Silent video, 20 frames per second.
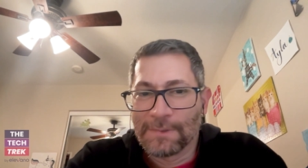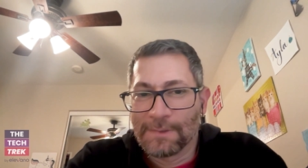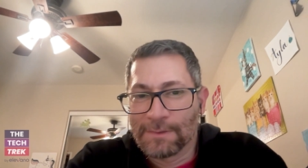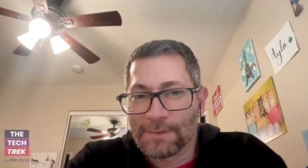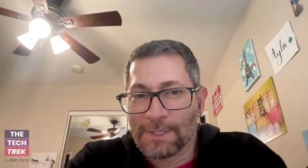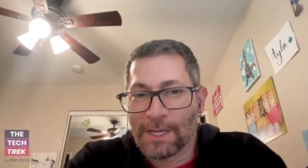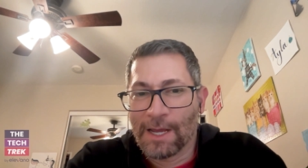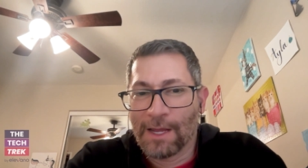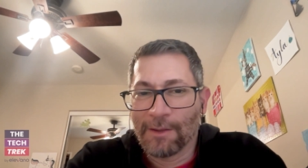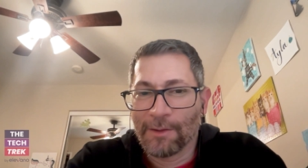
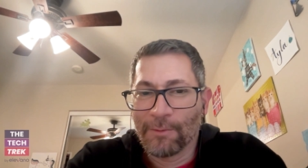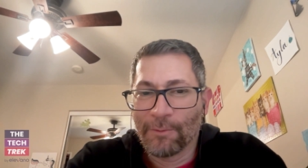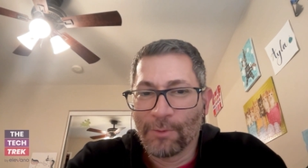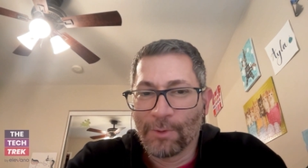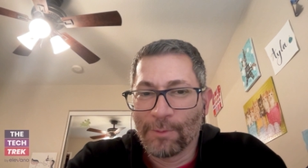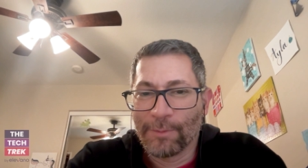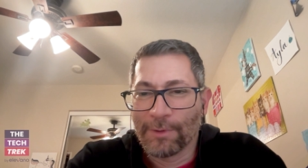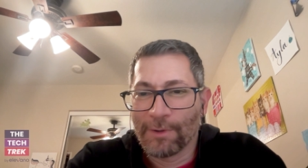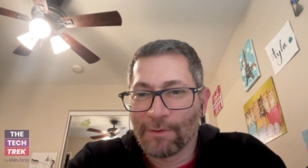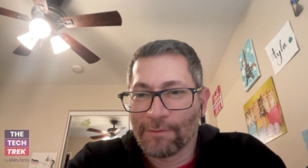talent
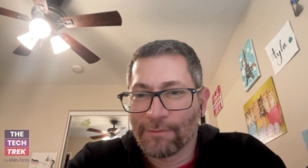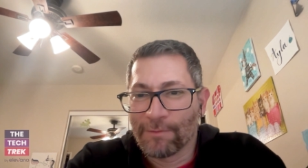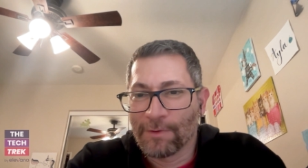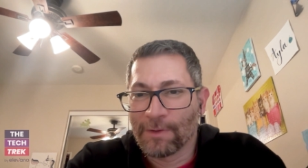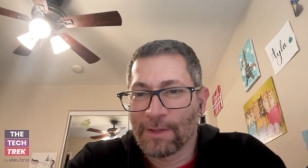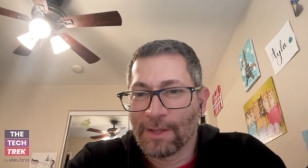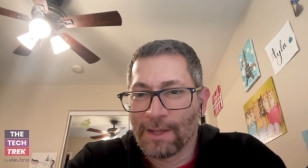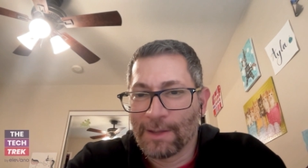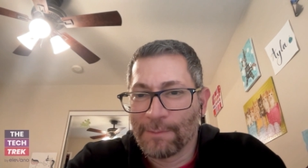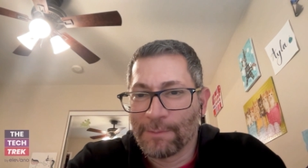will be
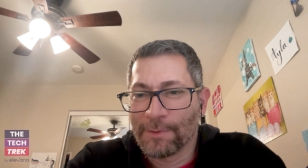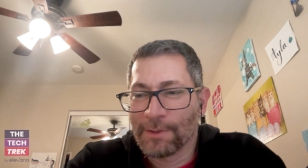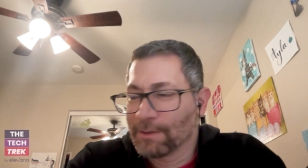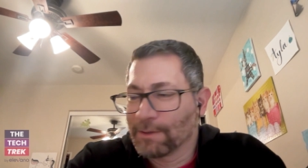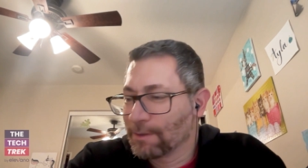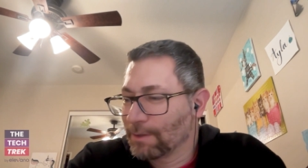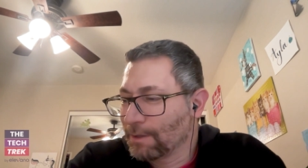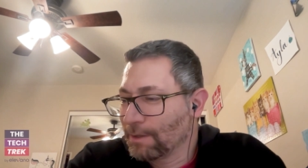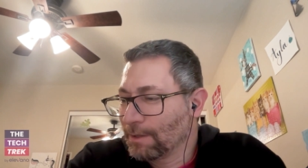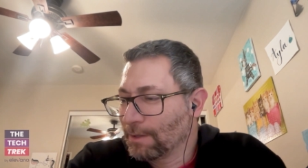
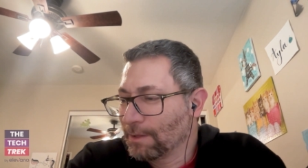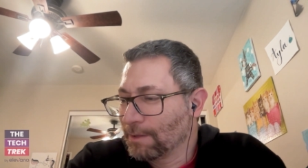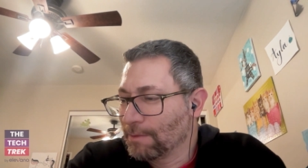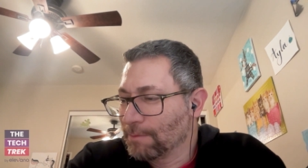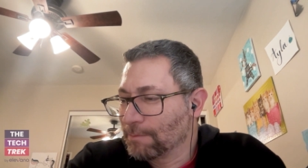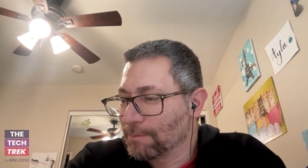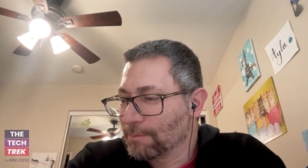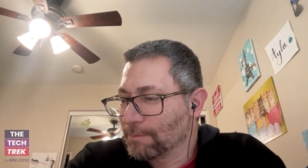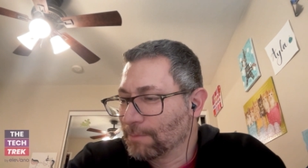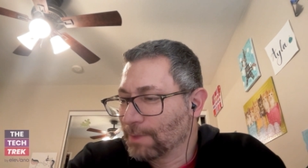overlapping.
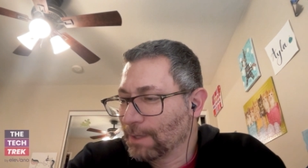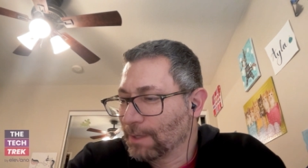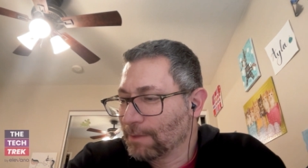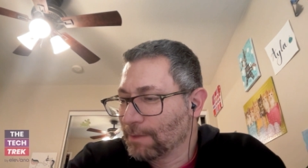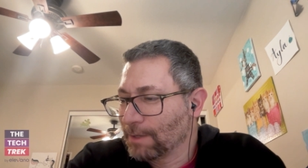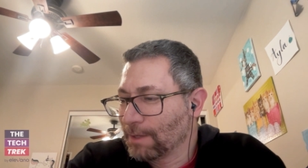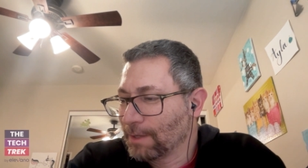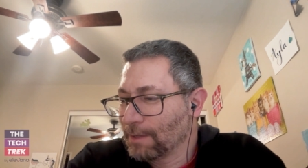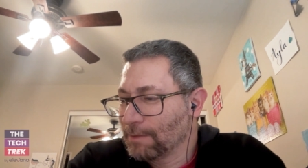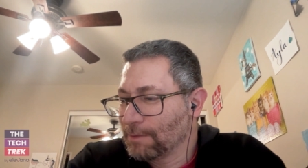
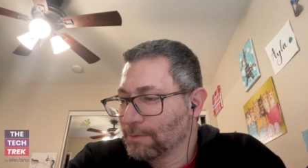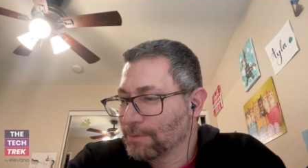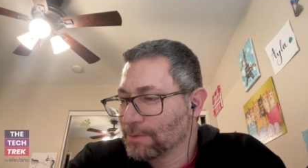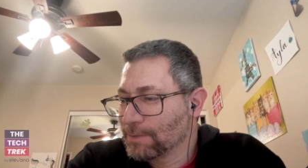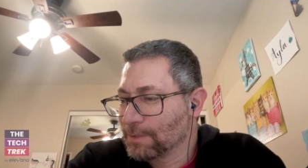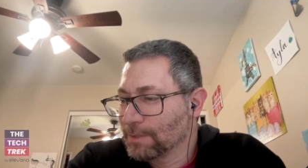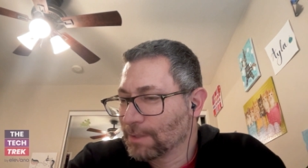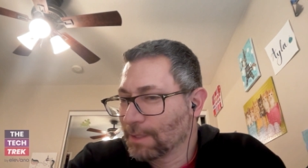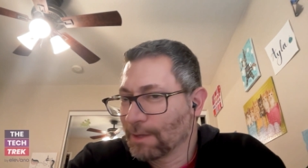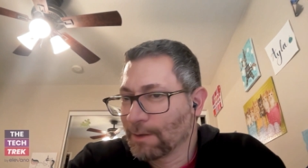How do you
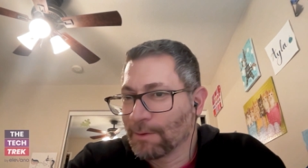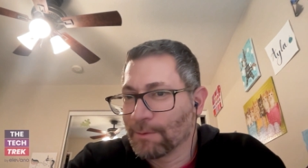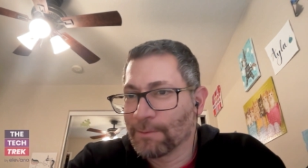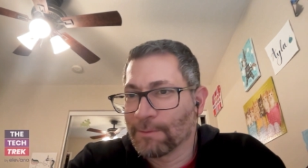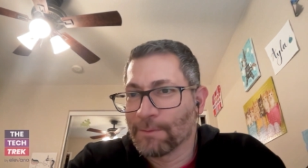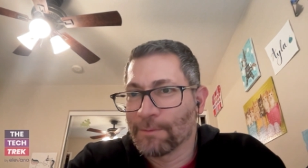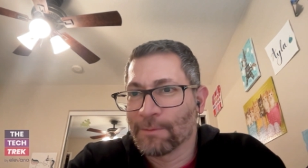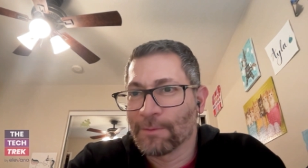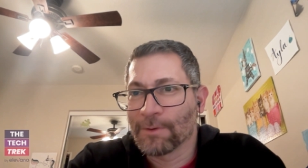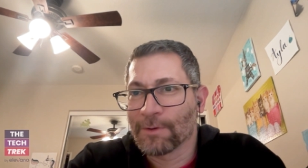see that
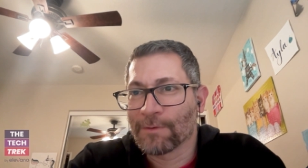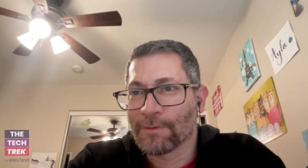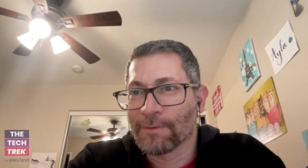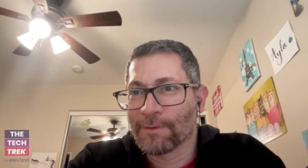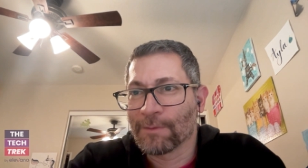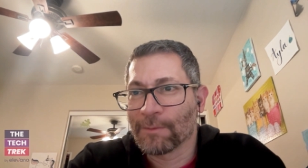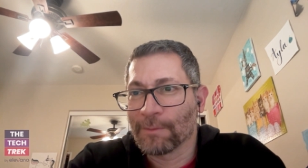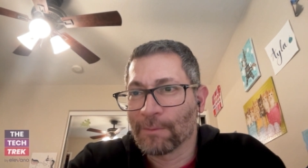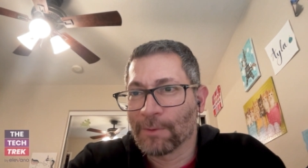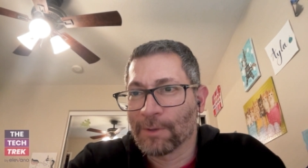
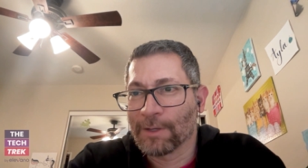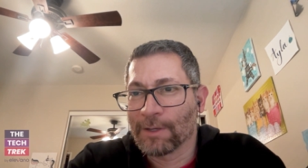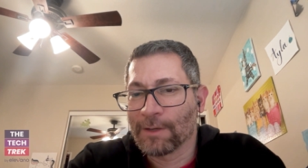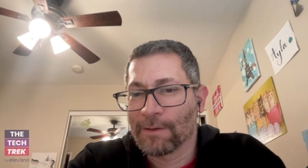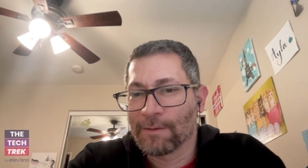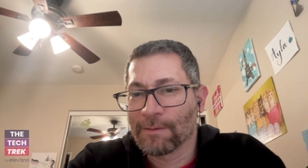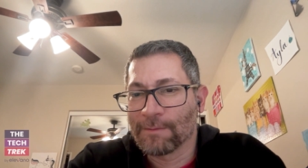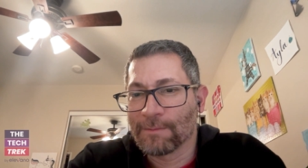work out?